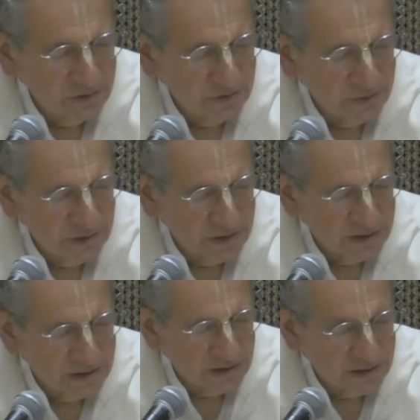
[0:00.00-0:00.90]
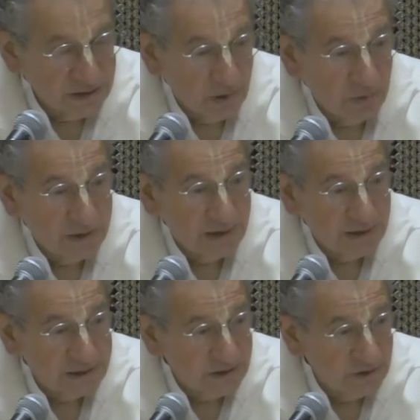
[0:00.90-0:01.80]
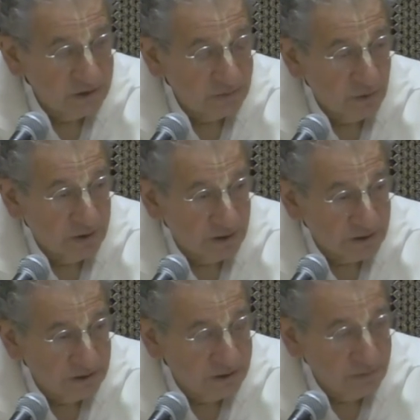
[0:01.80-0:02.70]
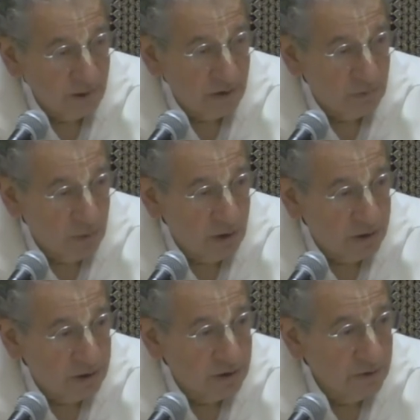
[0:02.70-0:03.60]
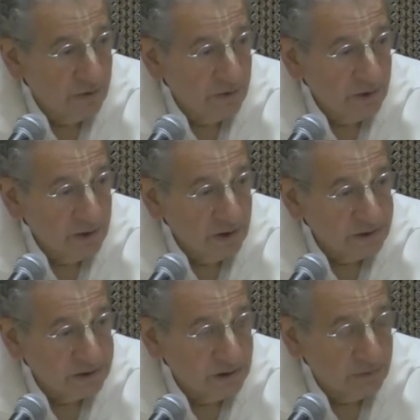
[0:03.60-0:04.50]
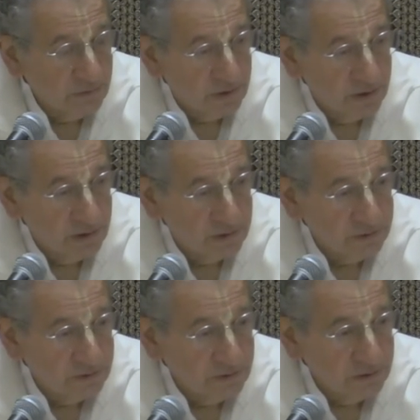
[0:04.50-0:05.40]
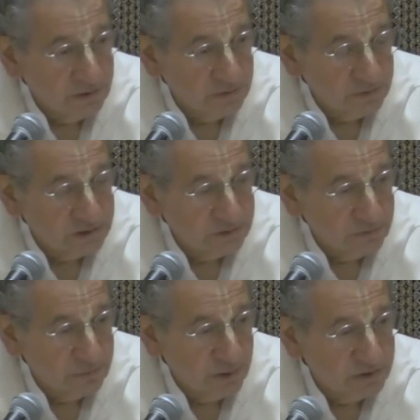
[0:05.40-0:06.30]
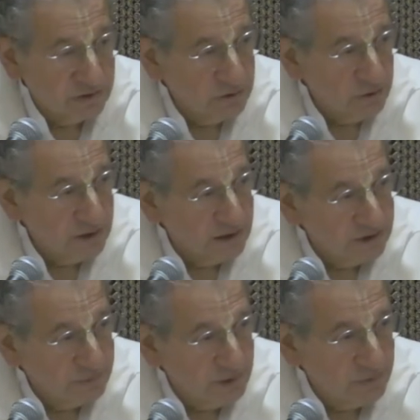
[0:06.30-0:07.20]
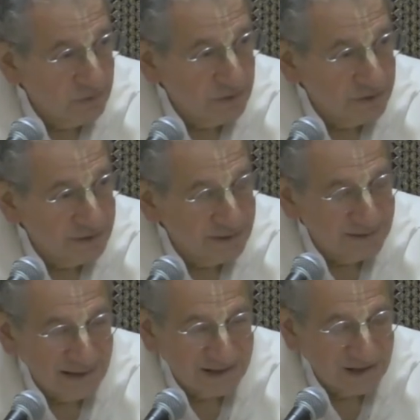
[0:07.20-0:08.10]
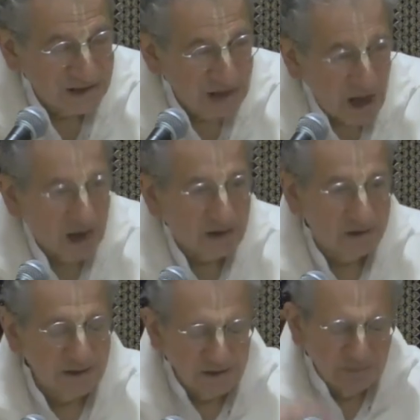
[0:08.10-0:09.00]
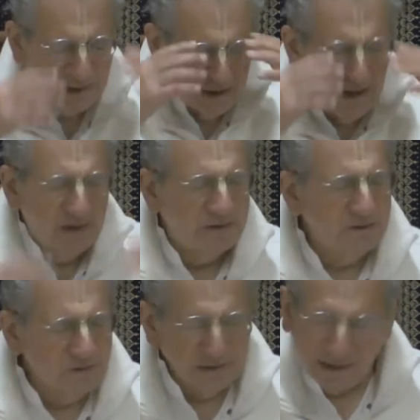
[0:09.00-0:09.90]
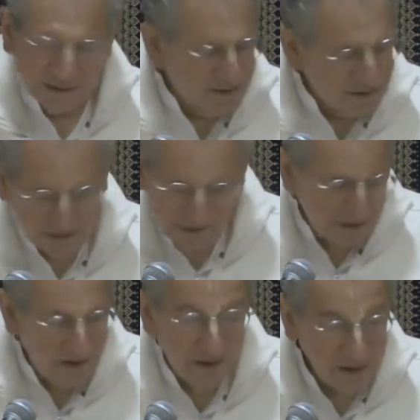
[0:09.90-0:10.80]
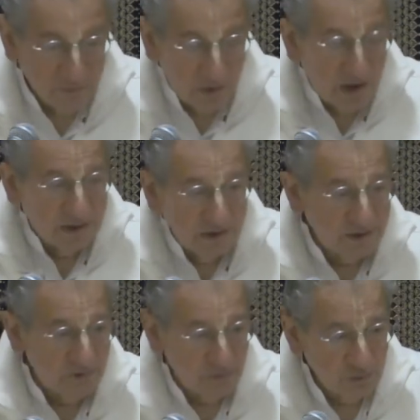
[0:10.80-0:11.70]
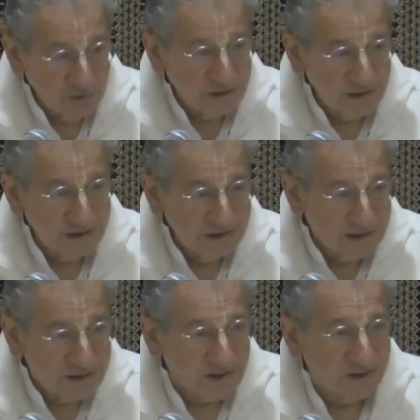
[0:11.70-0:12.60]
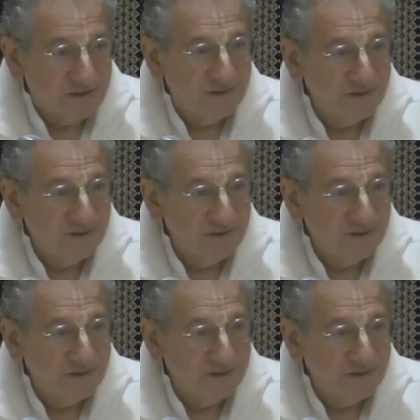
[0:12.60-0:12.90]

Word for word: doing these things, and then one day they see you're smoking marijuana and some uh, uh, with a bunch of low class people. And that's a shock. They said, "My God, you know, that's he, he's violating the rules that he's teaching."